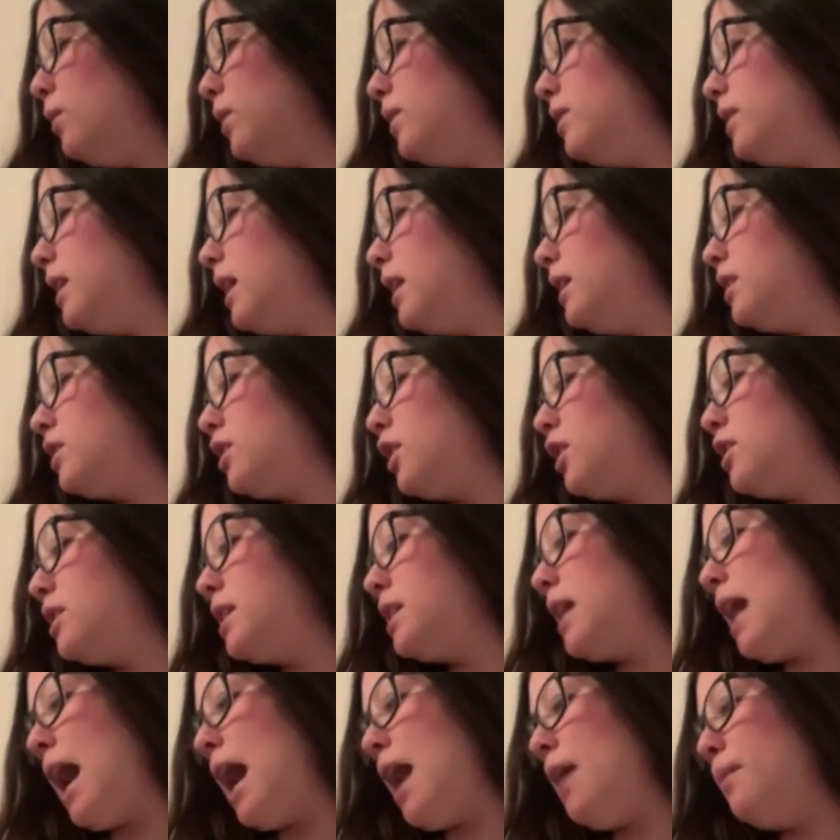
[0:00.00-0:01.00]
things start to
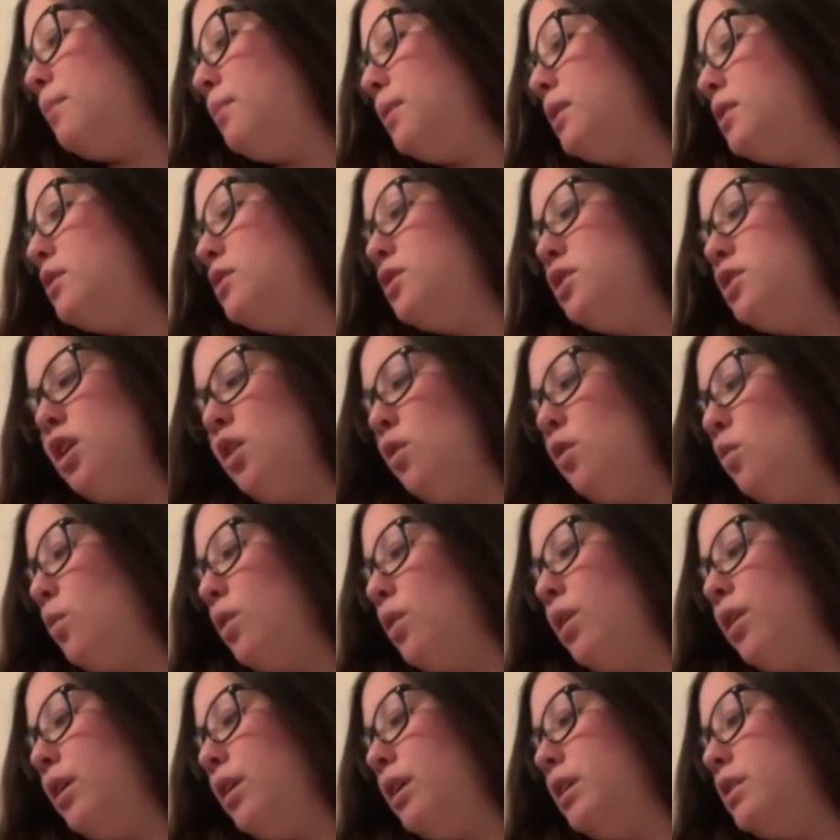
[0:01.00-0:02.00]
happen, don't
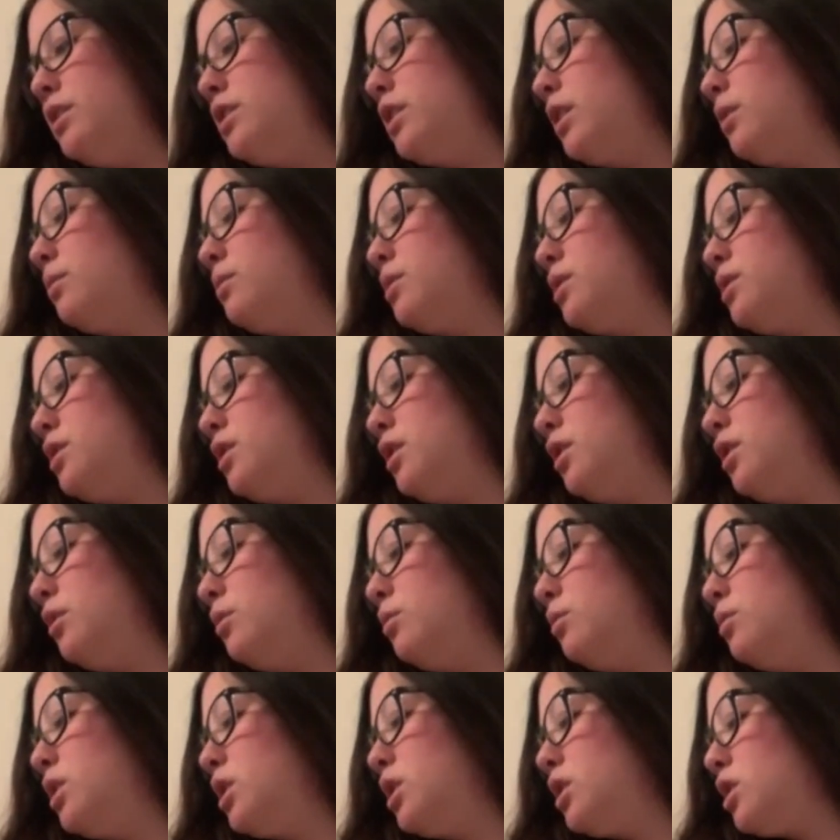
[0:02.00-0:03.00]
worry, don't
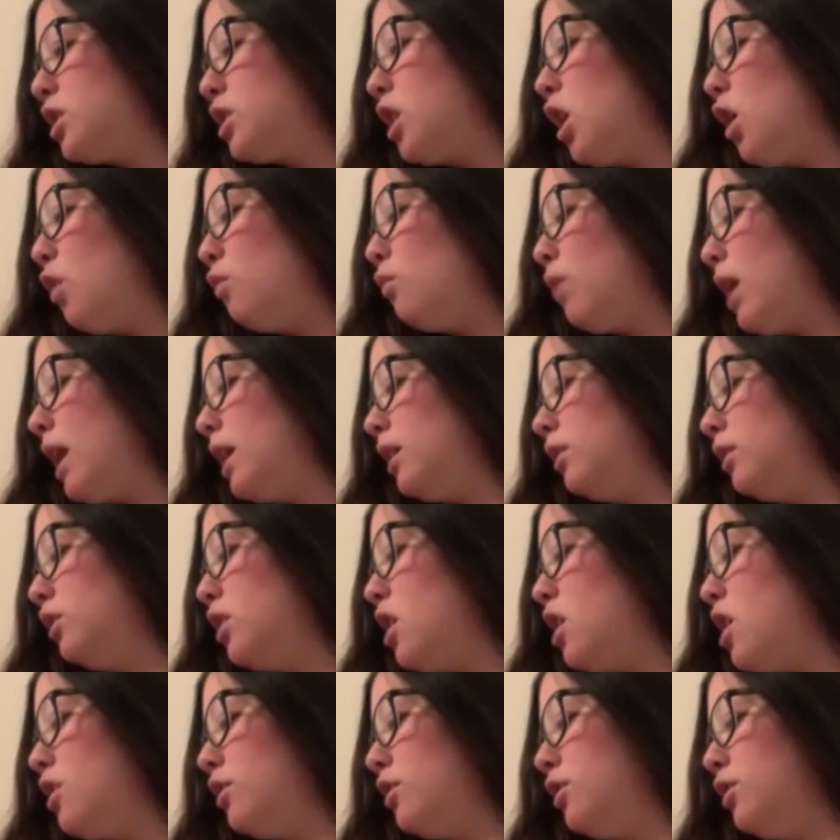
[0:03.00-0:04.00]
stew. Just go right
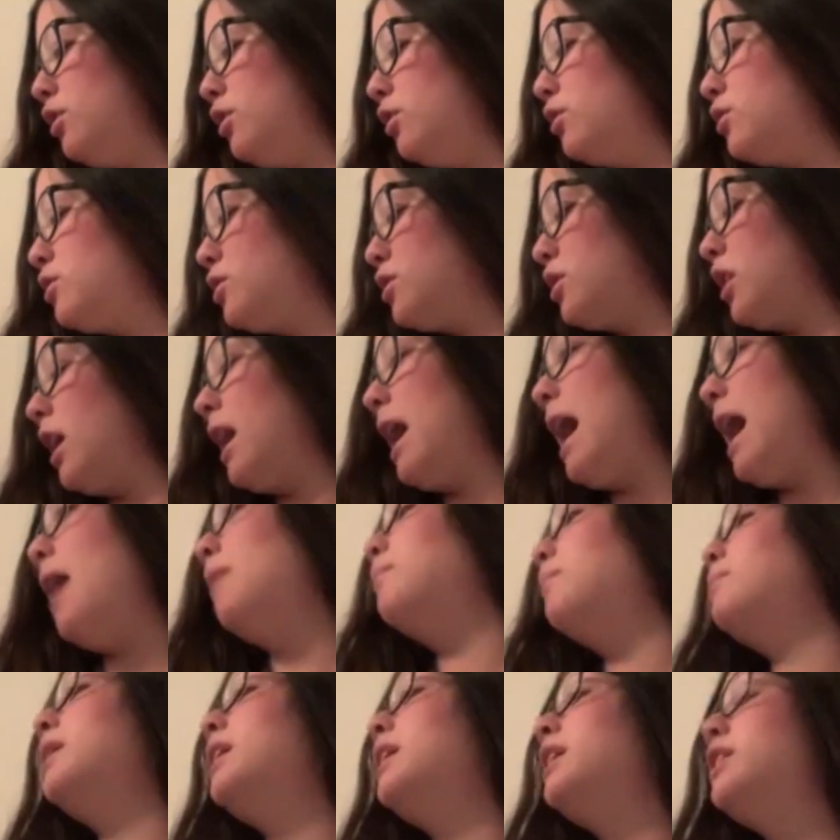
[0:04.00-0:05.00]
along, you'll start
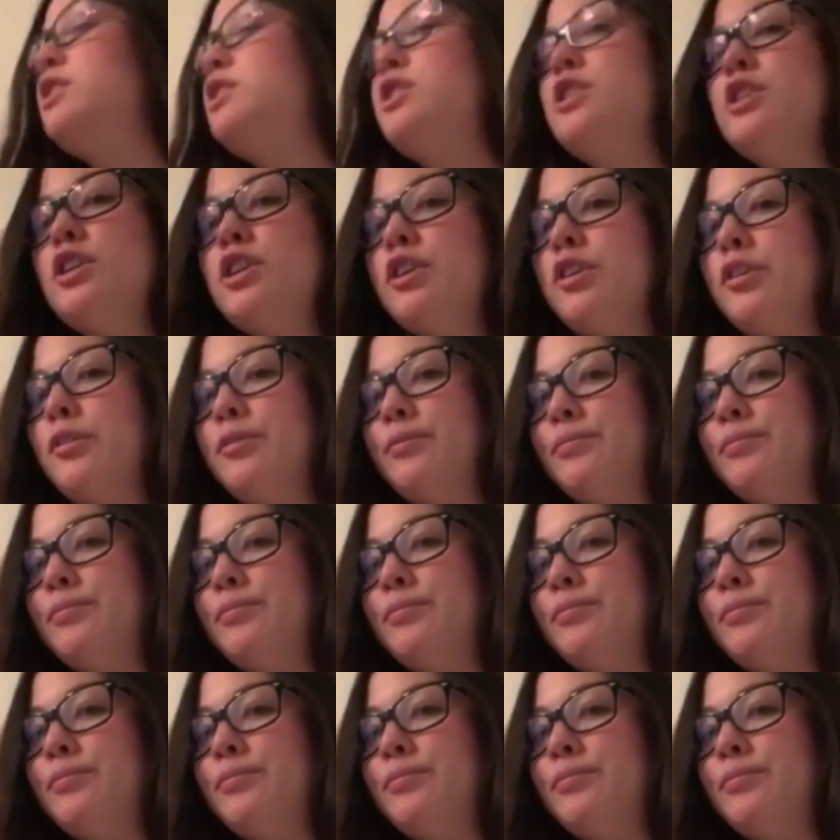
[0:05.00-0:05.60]
happening too.